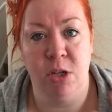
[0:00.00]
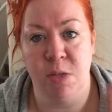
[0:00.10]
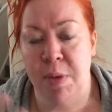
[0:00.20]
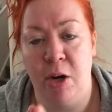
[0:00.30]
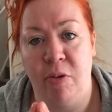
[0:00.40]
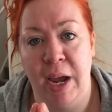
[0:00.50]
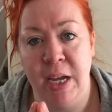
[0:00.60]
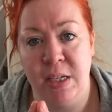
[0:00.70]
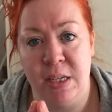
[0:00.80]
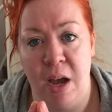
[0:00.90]
just me
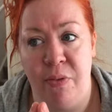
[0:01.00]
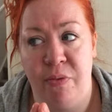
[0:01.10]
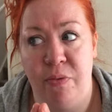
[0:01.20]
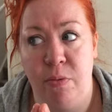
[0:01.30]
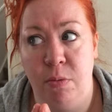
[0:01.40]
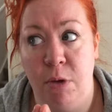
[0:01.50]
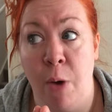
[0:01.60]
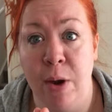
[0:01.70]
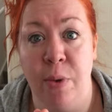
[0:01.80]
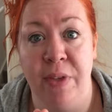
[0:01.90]
creating stuff,
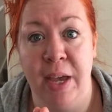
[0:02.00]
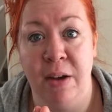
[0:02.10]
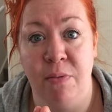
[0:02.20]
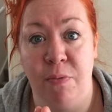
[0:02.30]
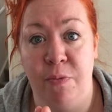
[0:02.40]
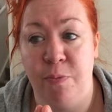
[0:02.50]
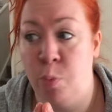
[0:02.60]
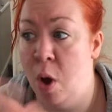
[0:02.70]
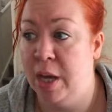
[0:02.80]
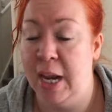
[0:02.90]
going with it and
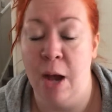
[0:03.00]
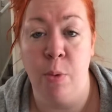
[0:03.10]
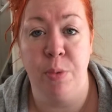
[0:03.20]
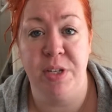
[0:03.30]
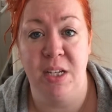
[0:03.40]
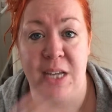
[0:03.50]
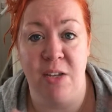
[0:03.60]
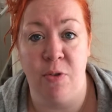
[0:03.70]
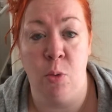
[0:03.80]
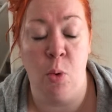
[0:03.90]
working out what was
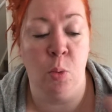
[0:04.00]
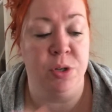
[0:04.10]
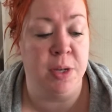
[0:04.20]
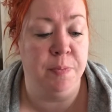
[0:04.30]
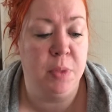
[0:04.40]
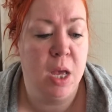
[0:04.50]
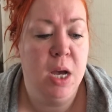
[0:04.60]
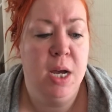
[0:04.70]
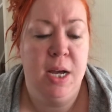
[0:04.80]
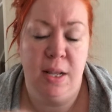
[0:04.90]
successful and what wasn't.
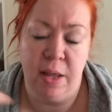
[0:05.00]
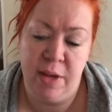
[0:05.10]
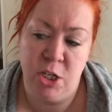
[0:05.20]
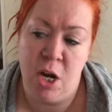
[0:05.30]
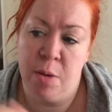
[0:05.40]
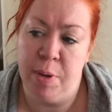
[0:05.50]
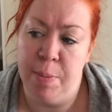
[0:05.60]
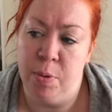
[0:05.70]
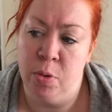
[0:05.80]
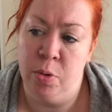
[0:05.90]
Now, these young
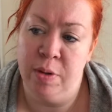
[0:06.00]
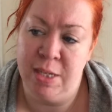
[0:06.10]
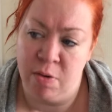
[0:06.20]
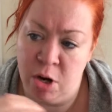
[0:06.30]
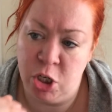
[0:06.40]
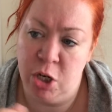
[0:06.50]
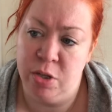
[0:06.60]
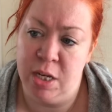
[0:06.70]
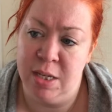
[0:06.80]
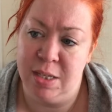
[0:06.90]
people, these are our
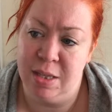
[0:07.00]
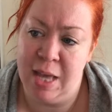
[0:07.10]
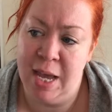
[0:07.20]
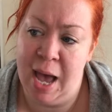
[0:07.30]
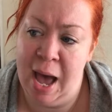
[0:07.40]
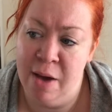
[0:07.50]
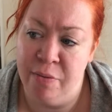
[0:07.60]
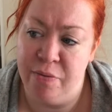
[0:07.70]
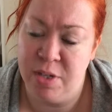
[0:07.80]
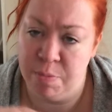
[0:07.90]
tutors, they
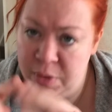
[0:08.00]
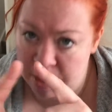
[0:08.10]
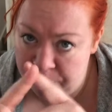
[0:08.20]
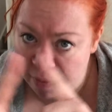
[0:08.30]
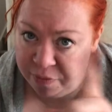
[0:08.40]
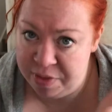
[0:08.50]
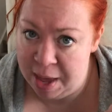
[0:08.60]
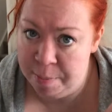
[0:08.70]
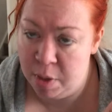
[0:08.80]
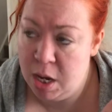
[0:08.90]
have something above
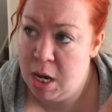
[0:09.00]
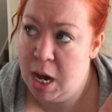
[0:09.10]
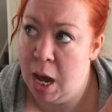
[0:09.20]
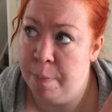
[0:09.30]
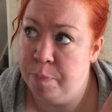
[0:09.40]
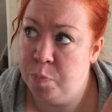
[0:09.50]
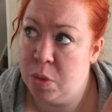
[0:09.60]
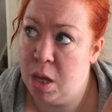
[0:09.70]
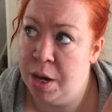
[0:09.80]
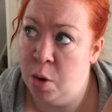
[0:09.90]
them and
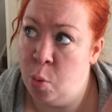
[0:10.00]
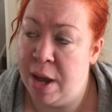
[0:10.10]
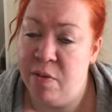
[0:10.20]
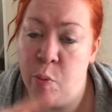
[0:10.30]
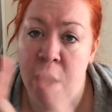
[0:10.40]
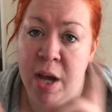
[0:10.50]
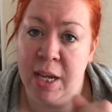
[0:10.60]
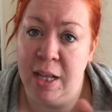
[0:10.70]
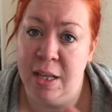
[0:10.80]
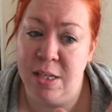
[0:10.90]
a way of
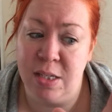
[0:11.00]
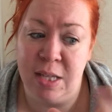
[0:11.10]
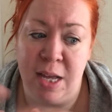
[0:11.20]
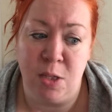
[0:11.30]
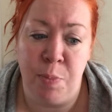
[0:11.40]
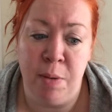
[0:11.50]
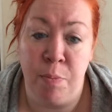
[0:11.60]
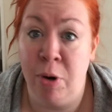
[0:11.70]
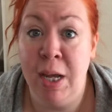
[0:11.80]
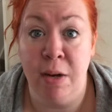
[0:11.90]
working that's been
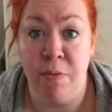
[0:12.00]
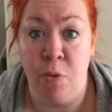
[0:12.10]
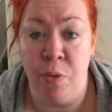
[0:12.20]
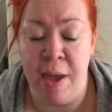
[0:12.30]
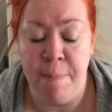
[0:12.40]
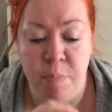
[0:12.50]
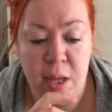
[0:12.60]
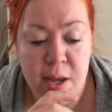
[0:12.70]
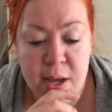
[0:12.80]
brilliant for them.